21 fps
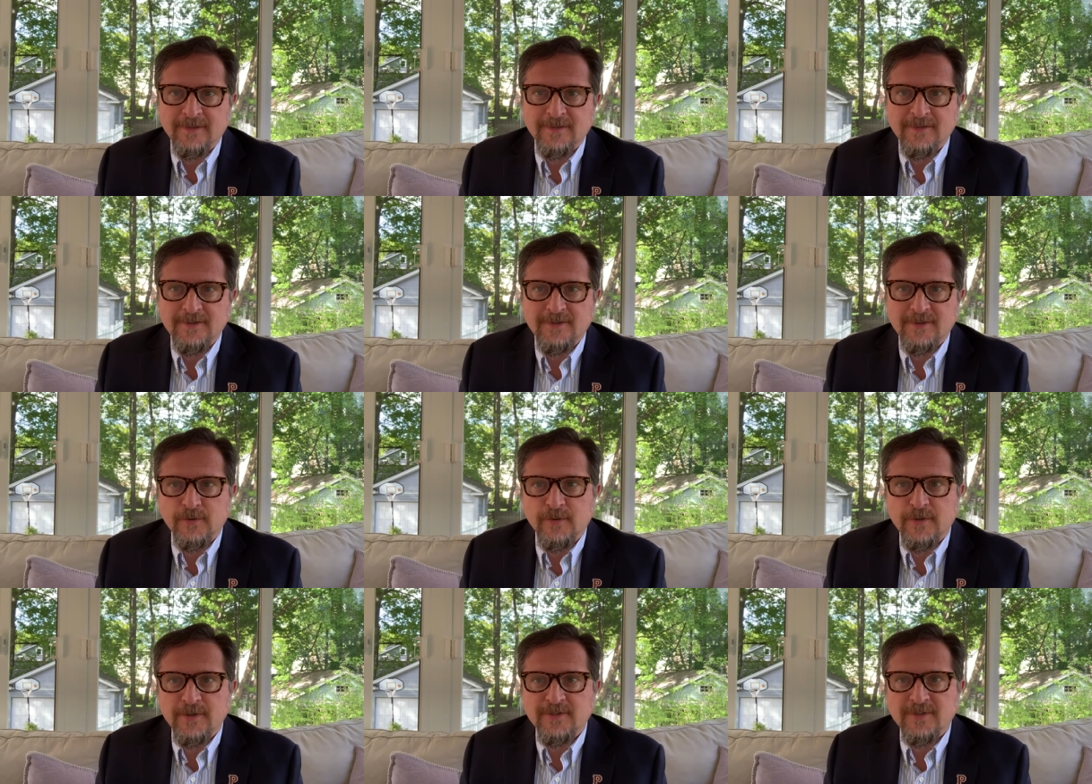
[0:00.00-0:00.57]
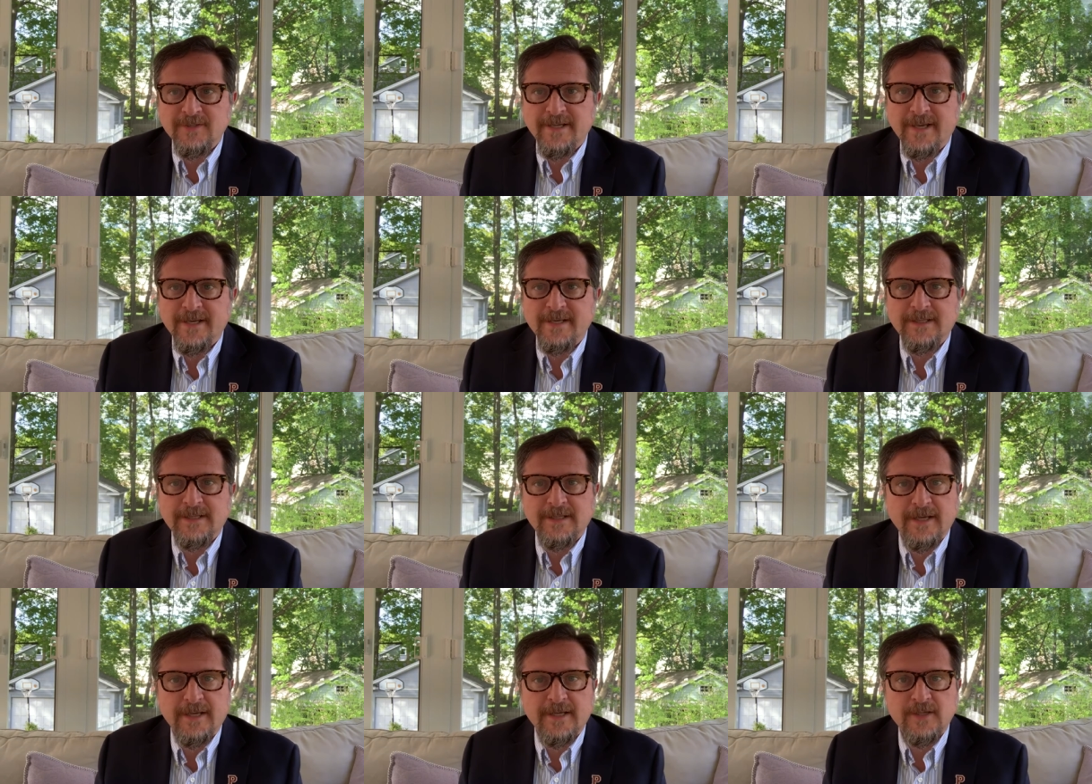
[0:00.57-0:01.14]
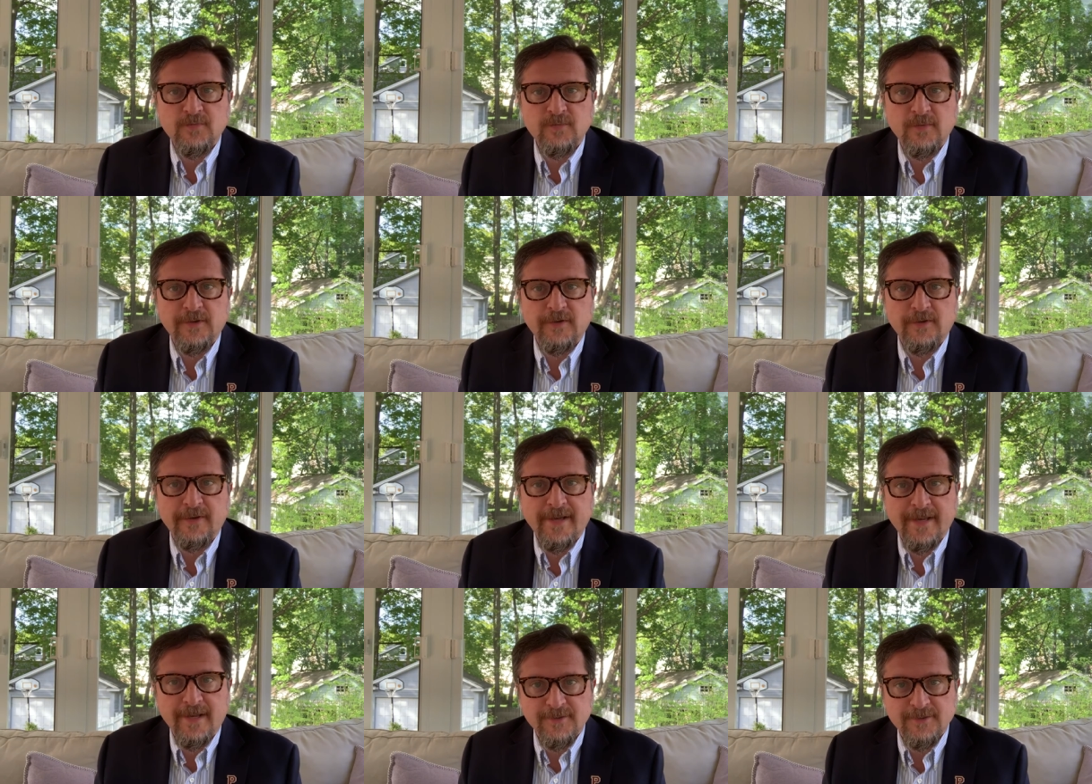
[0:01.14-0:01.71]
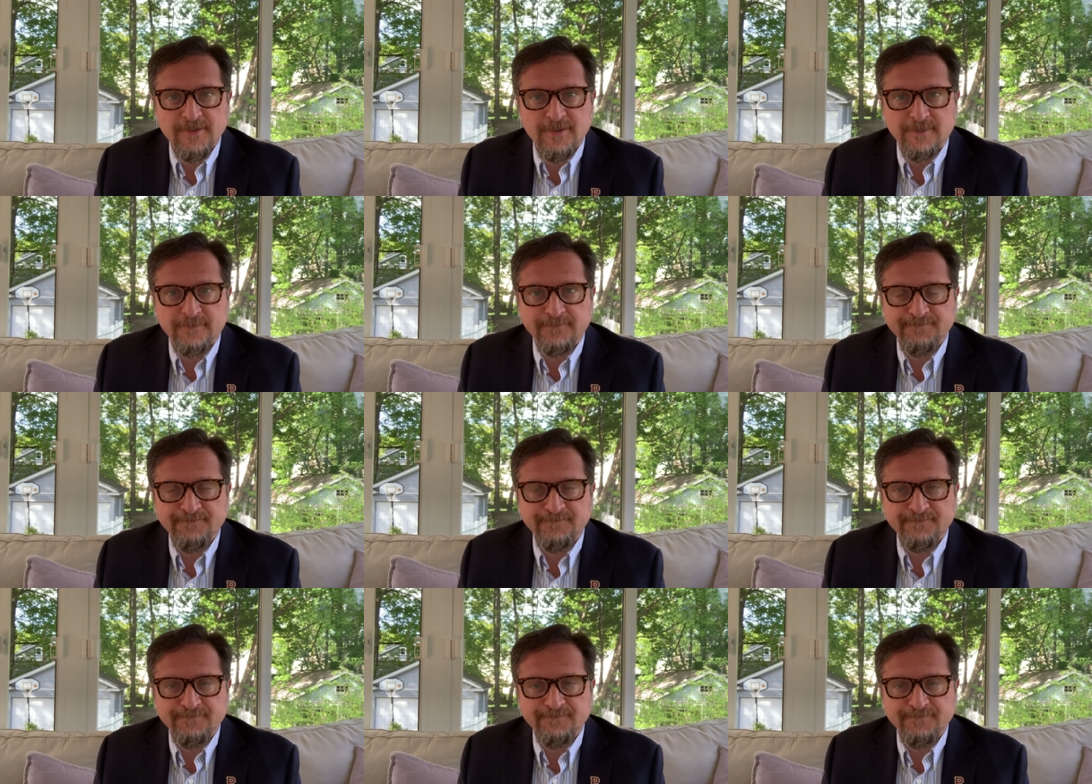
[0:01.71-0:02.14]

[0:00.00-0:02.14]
Students attend class with their counselor.